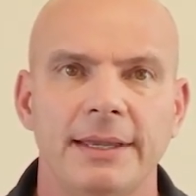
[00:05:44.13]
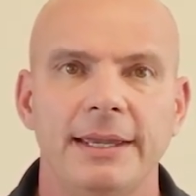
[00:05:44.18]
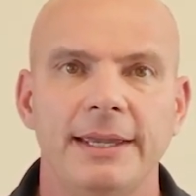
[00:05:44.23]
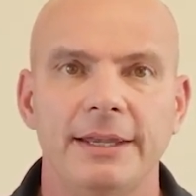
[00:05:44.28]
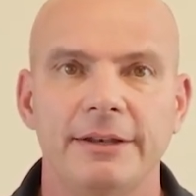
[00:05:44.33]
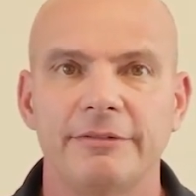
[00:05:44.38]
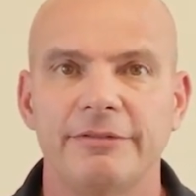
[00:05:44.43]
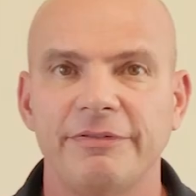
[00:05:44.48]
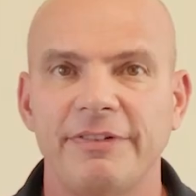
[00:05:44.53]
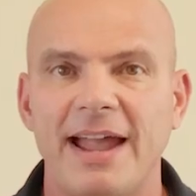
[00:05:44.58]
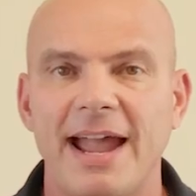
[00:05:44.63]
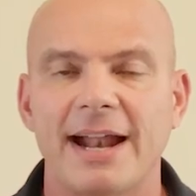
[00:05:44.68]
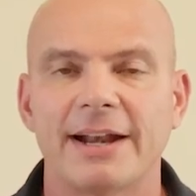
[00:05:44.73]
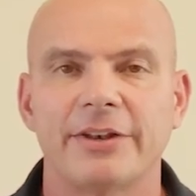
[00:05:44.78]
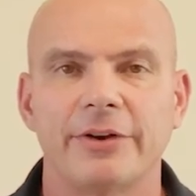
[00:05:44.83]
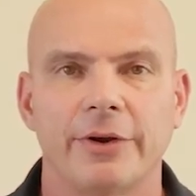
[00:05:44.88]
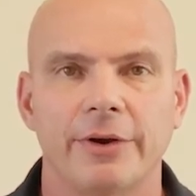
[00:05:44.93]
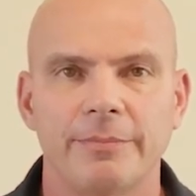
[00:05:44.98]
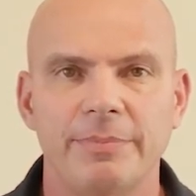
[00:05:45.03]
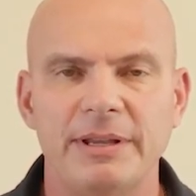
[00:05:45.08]
In fact,
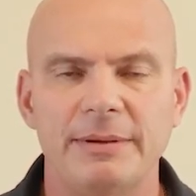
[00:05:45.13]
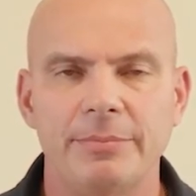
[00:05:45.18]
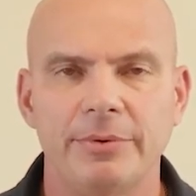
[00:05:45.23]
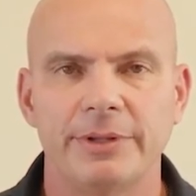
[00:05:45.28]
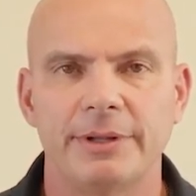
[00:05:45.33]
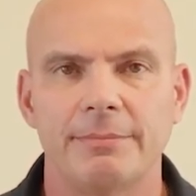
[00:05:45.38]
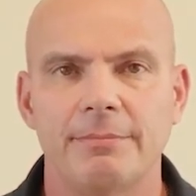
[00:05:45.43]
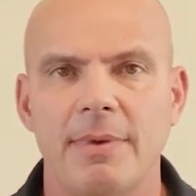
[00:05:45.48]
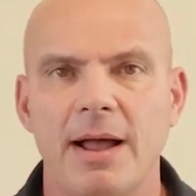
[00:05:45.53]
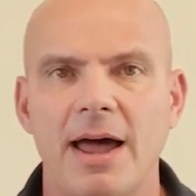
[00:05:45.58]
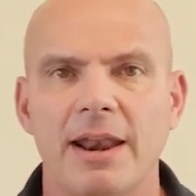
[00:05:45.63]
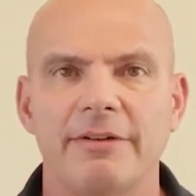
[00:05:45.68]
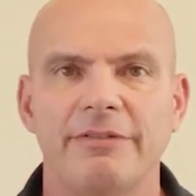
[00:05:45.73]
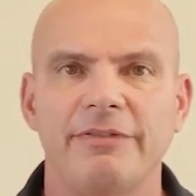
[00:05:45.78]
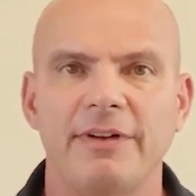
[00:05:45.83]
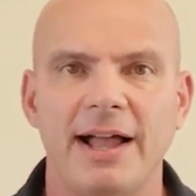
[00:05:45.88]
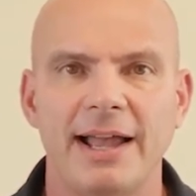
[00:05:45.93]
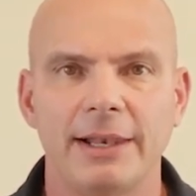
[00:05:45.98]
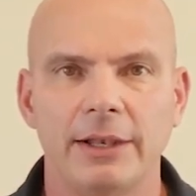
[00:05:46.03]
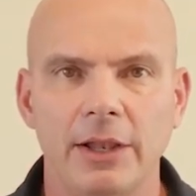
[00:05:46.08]
there are people that
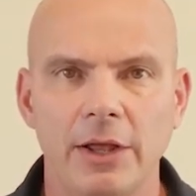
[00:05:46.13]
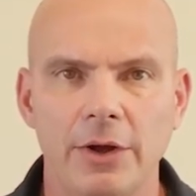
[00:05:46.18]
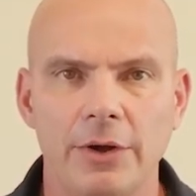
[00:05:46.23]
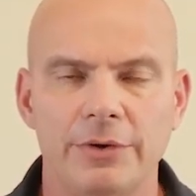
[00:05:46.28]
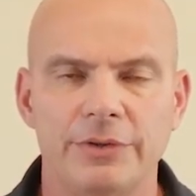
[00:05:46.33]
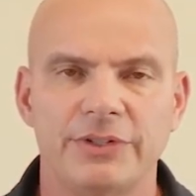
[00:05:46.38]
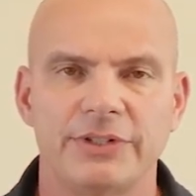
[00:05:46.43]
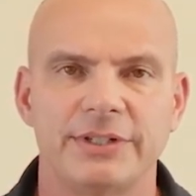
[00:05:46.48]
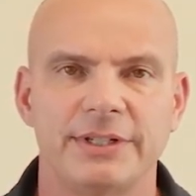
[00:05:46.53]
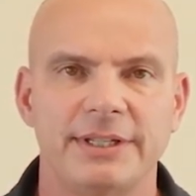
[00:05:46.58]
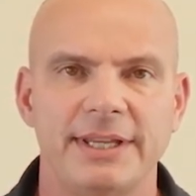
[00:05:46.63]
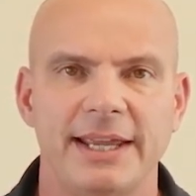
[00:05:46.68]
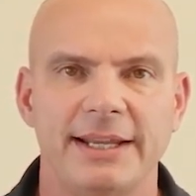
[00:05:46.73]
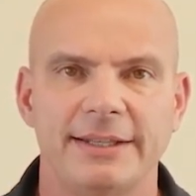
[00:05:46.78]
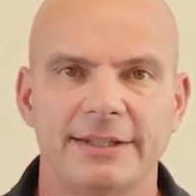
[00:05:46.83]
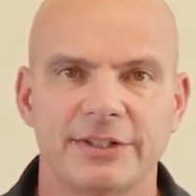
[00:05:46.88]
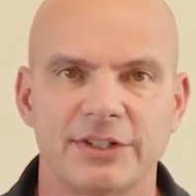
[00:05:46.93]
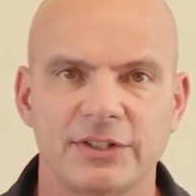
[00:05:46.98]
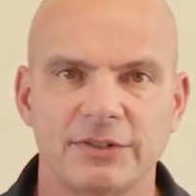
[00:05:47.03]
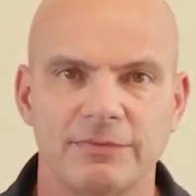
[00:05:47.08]
modify loads to
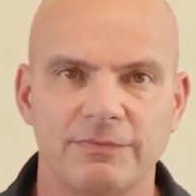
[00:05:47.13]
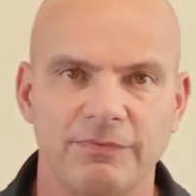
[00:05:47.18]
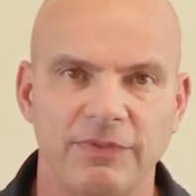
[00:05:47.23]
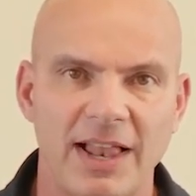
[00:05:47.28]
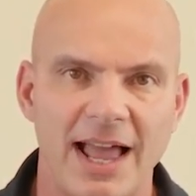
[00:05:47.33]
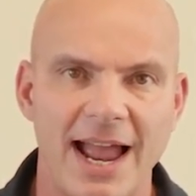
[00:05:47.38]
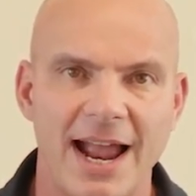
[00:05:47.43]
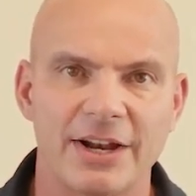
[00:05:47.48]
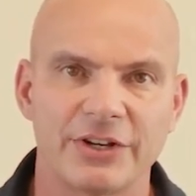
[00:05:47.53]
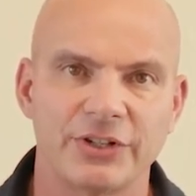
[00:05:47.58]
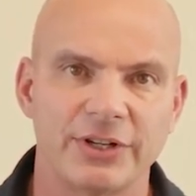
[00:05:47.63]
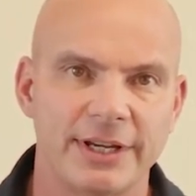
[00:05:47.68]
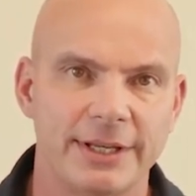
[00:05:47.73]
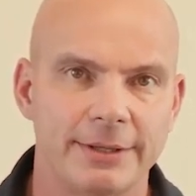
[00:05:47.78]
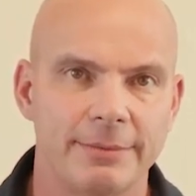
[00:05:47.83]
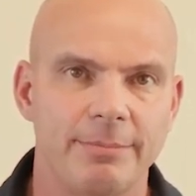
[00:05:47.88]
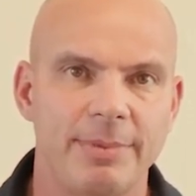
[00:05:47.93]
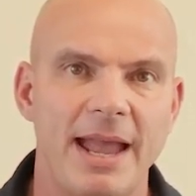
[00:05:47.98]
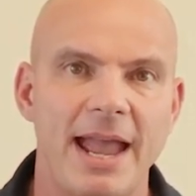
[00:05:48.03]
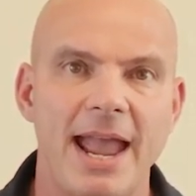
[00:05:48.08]
take the flash
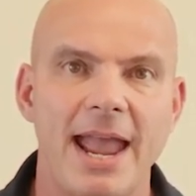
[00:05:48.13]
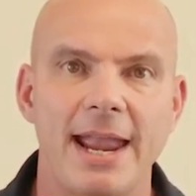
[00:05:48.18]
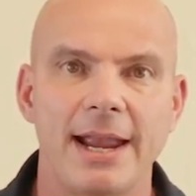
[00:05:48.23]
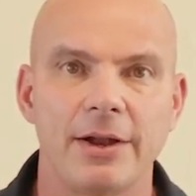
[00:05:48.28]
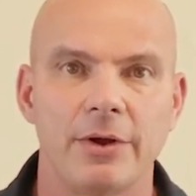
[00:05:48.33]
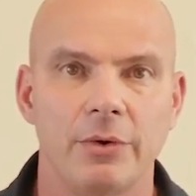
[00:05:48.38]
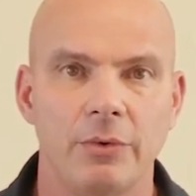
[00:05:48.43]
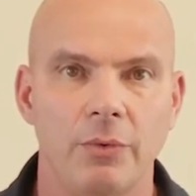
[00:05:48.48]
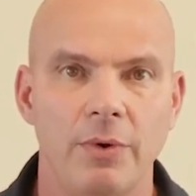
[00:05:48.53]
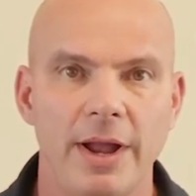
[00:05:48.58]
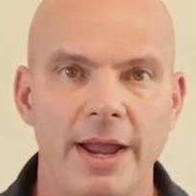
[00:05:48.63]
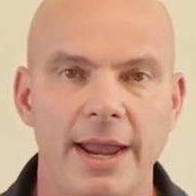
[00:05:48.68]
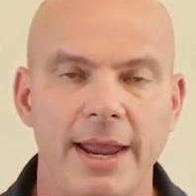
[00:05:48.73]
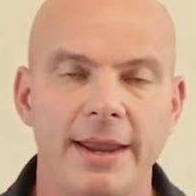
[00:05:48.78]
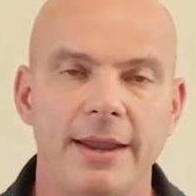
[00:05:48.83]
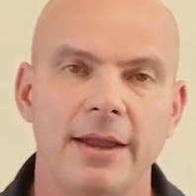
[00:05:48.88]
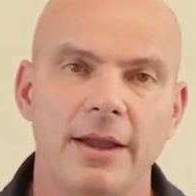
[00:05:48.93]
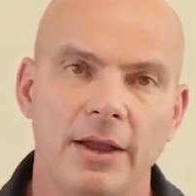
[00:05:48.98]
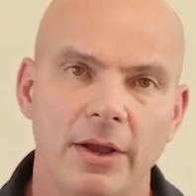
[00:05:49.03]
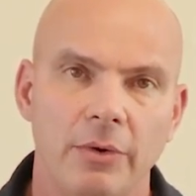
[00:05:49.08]
and the bang
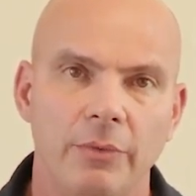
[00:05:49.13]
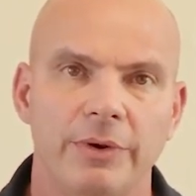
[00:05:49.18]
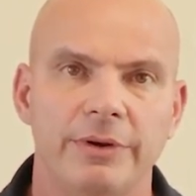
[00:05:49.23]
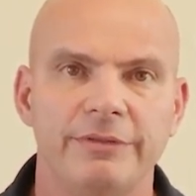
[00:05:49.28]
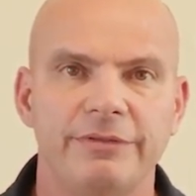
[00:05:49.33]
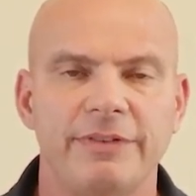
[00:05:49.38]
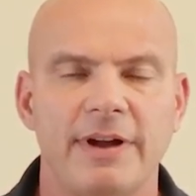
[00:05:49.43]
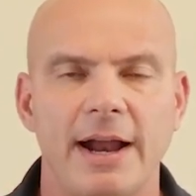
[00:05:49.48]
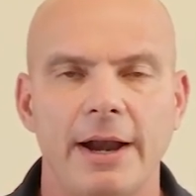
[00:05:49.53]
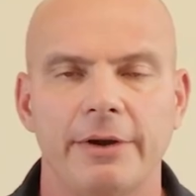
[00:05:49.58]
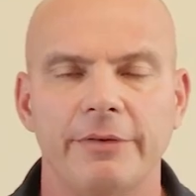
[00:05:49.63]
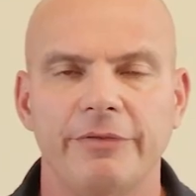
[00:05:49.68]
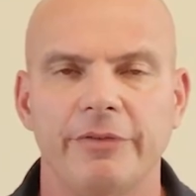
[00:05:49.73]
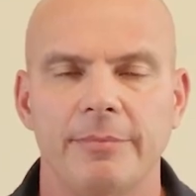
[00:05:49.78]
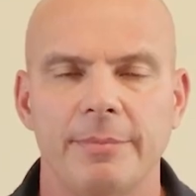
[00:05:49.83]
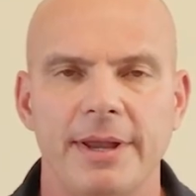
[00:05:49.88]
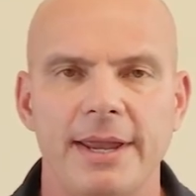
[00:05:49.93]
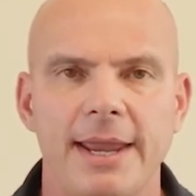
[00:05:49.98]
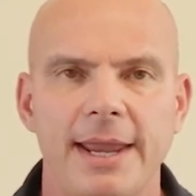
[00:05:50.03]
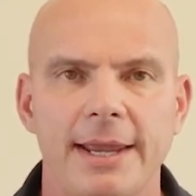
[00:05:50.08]
away when fired
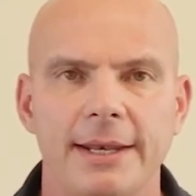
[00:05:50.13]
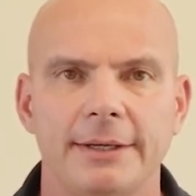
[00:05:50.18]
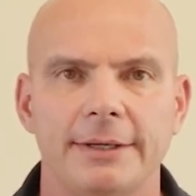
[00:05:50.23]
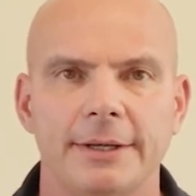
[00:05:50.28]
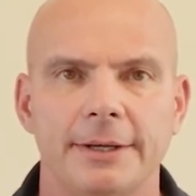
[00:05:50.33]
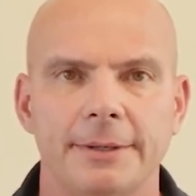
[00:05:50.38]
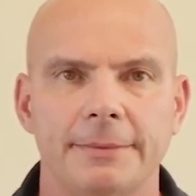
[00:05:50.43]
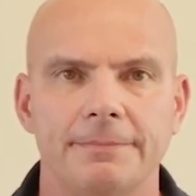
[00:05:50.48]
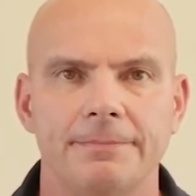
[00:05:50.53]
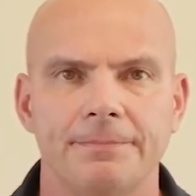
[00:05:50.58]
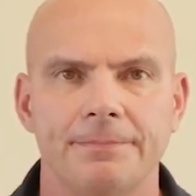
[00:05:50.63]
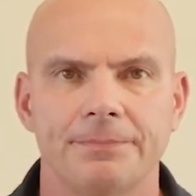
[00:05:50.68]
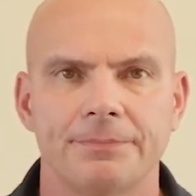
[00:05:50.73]
from a handgun.